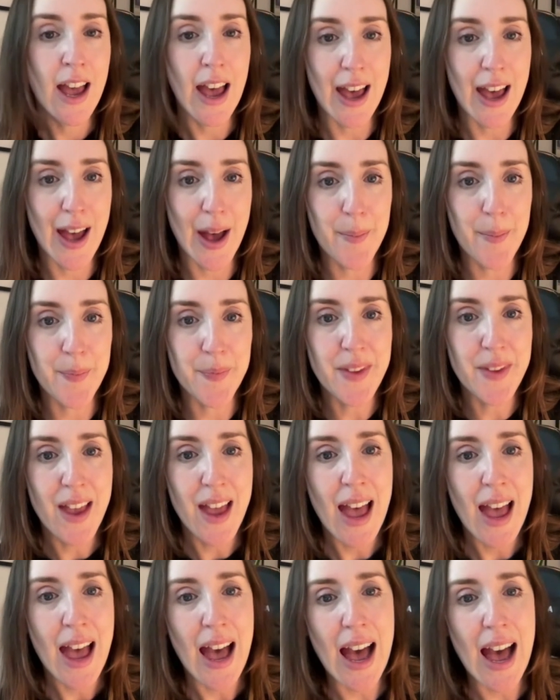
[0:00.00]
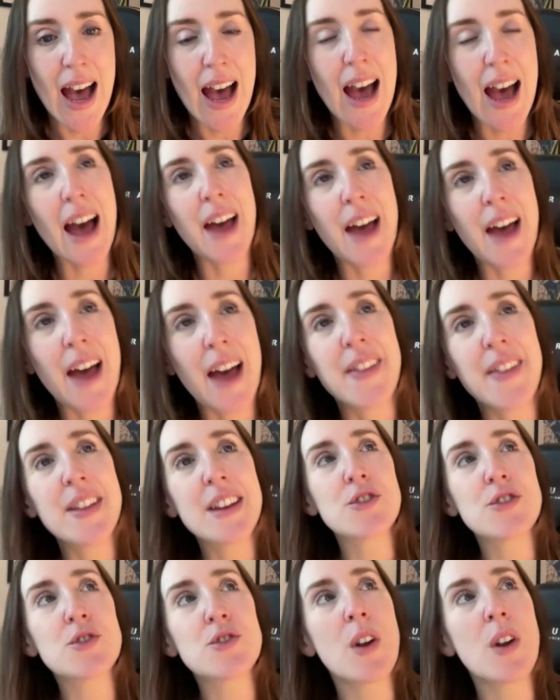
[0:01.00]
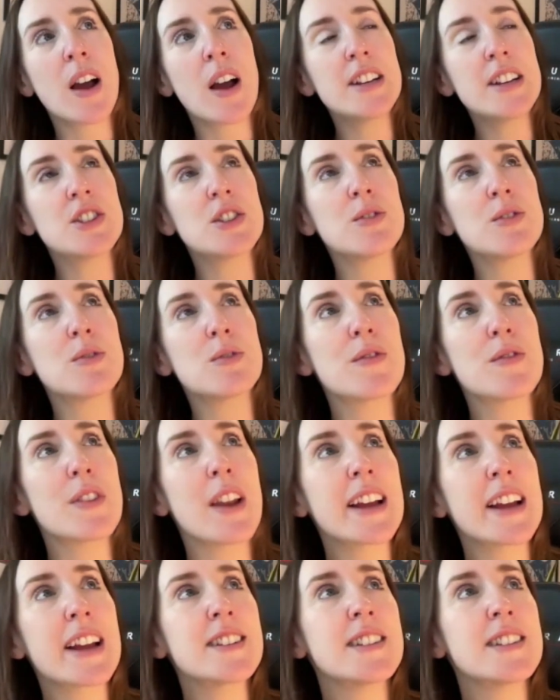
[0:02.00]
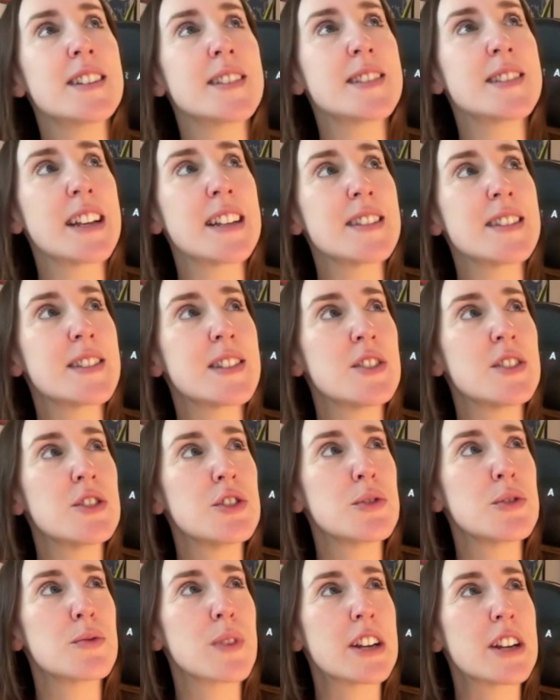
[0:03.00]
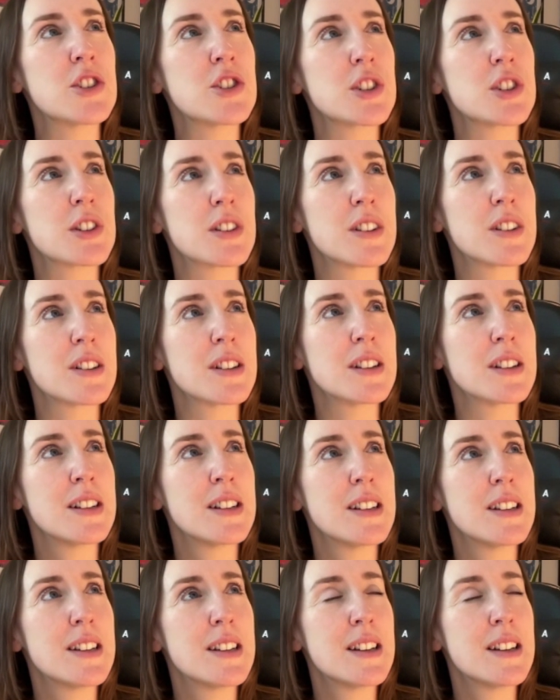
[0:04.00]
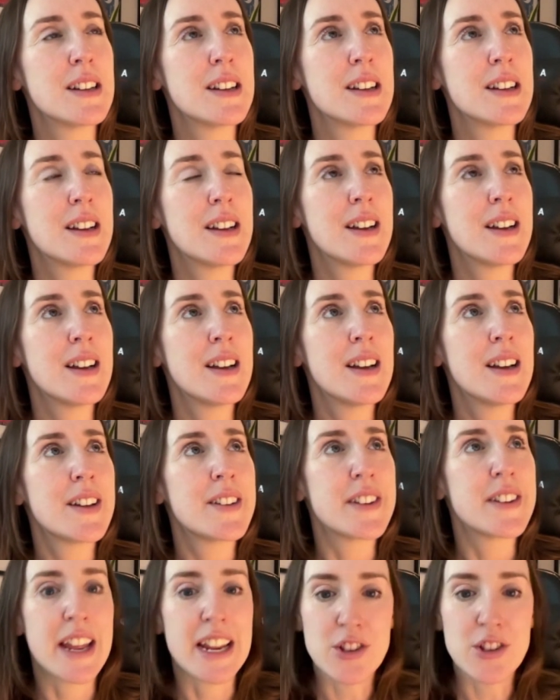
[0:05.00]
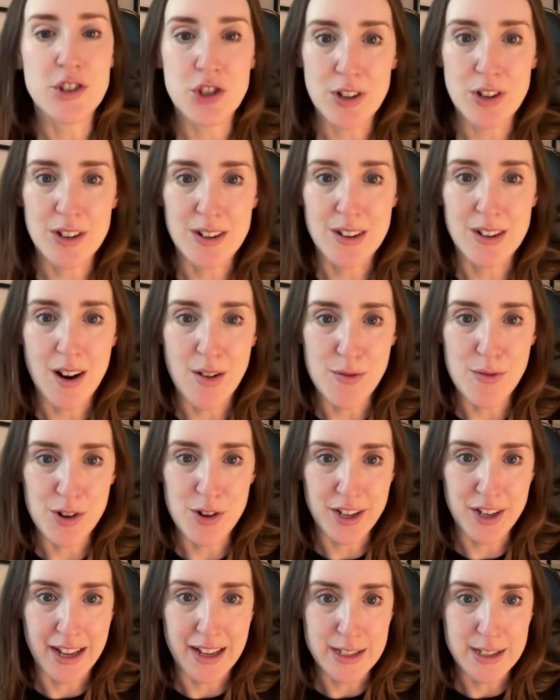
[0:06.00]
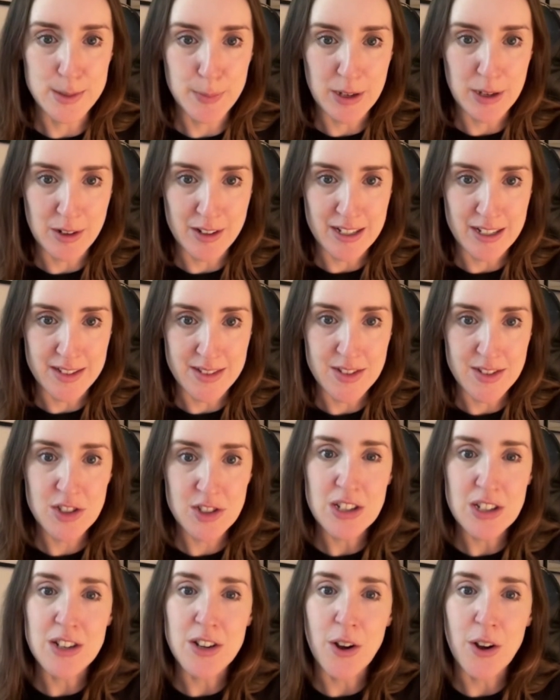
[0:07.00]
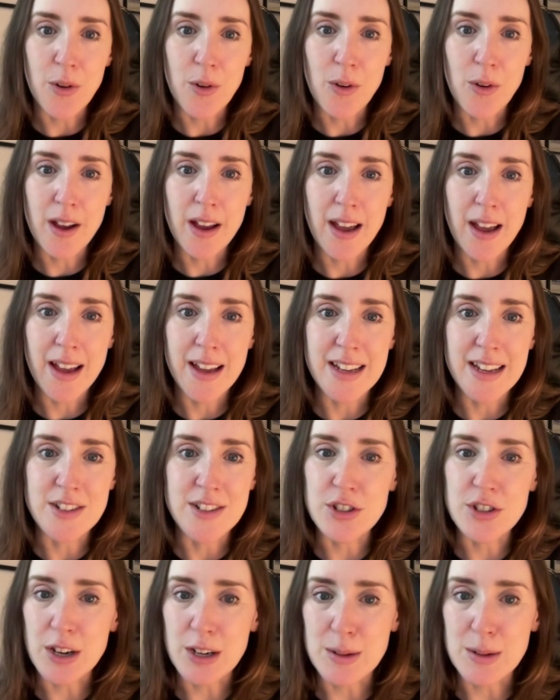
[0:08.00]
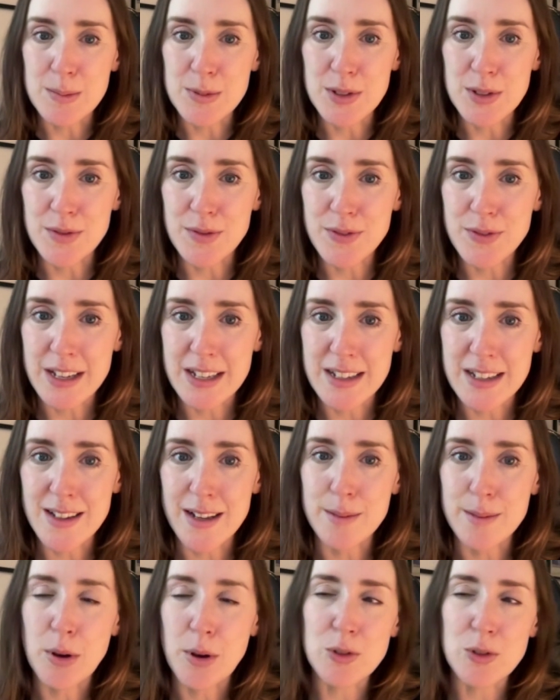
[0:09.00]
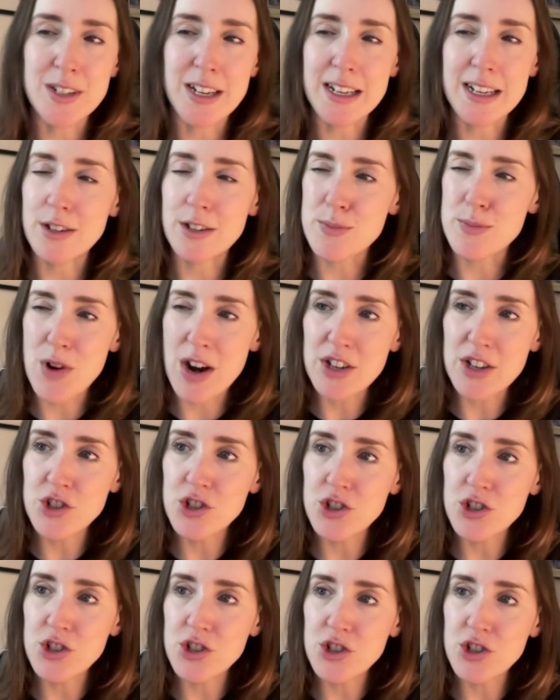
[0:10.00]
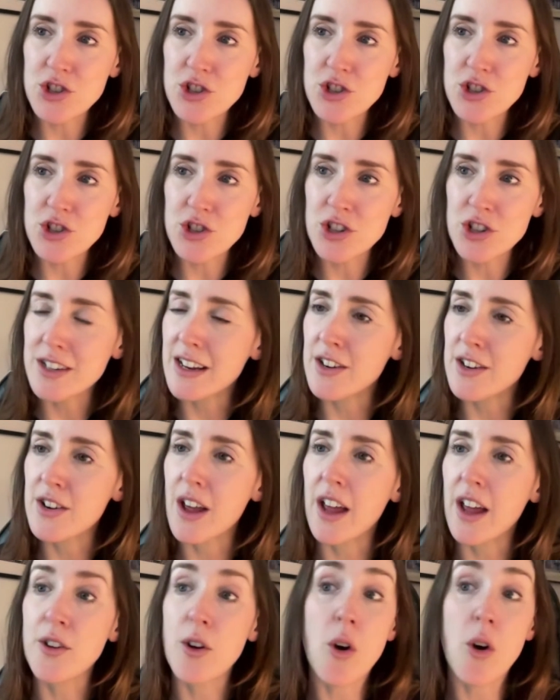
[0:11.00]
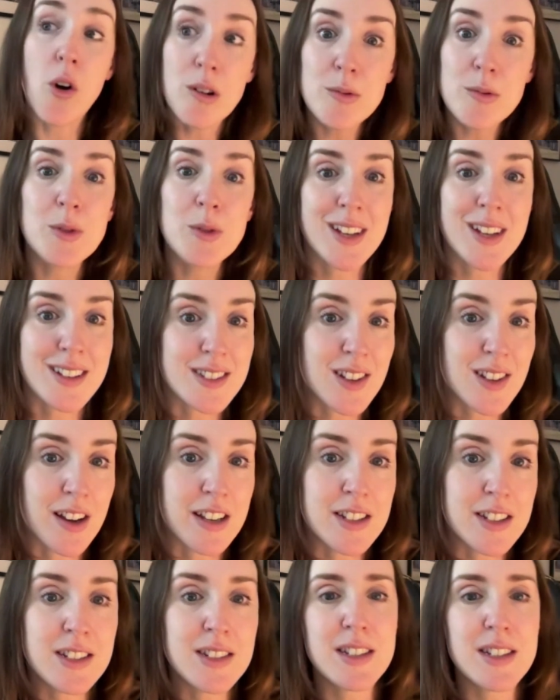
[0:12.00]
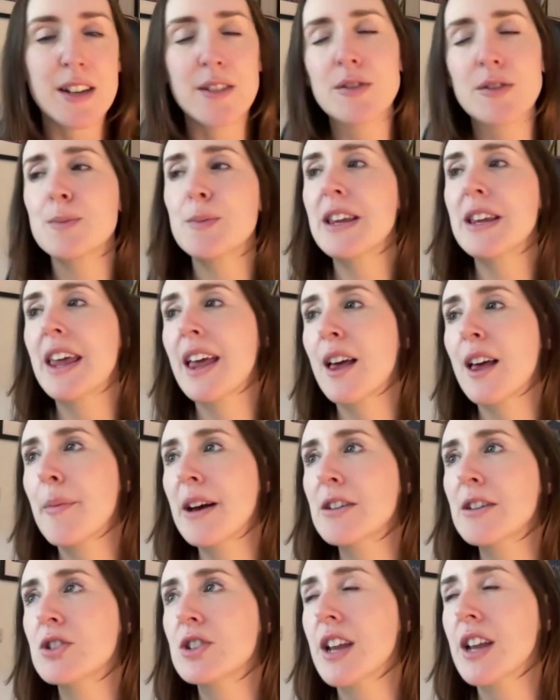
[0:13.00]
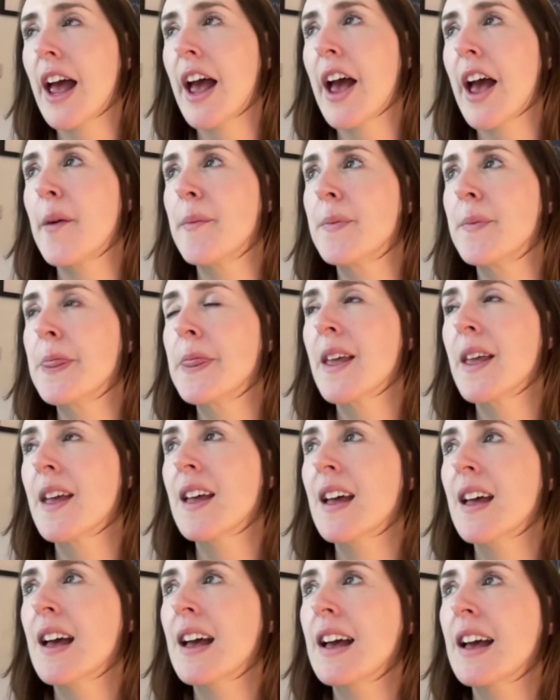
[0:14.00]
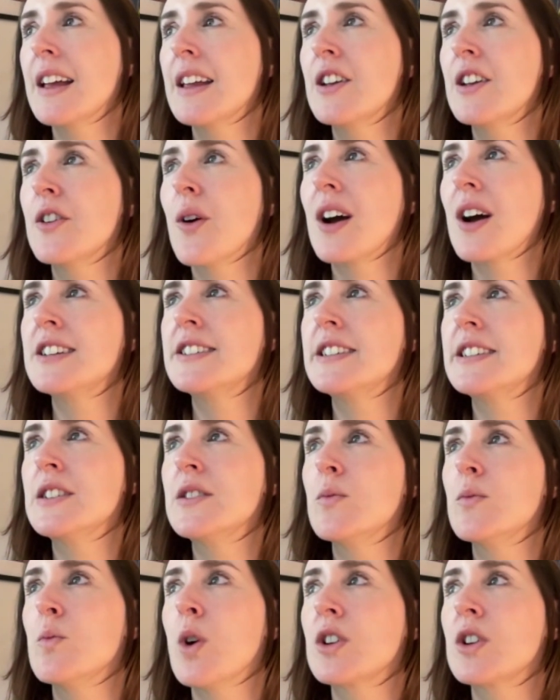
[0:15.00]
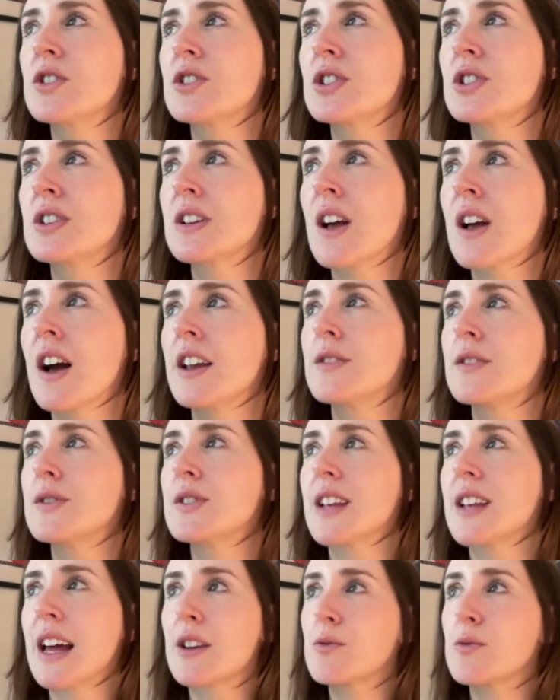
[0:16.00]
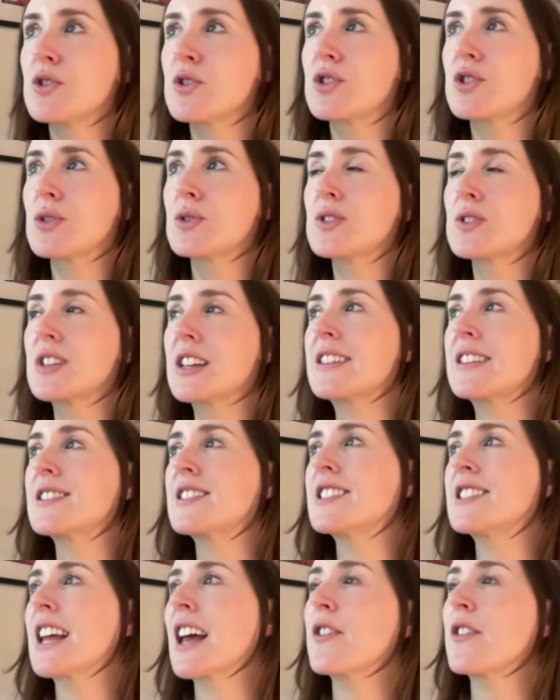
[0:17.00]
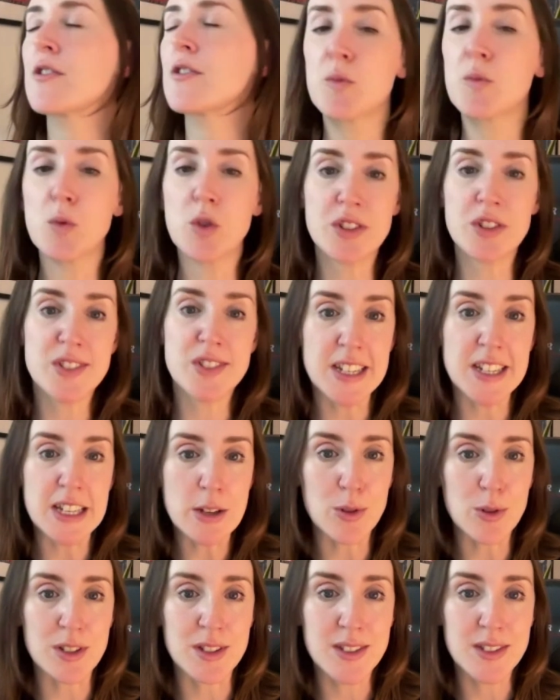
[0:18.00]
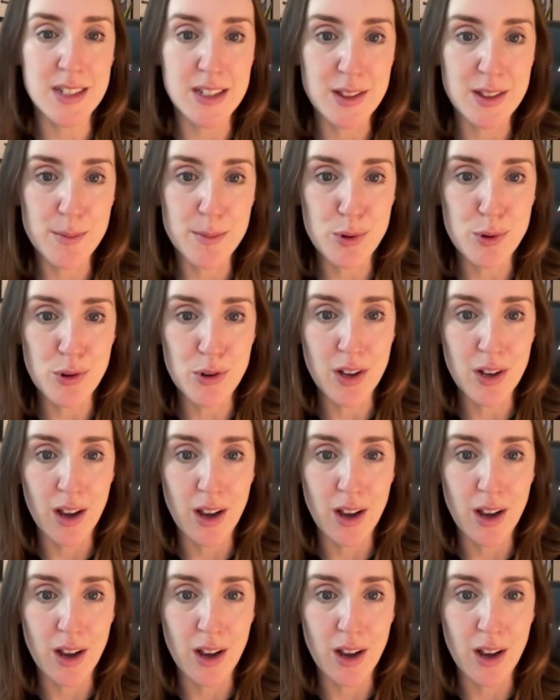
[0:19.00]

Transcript: Um, and that try to reflect, in a sense, the durational nature of what I experienced, in terms of things like postnatal depression and all of those anxieties that I was speaking about. I didn't want to kind of sandwich those things together in one sequence in the book.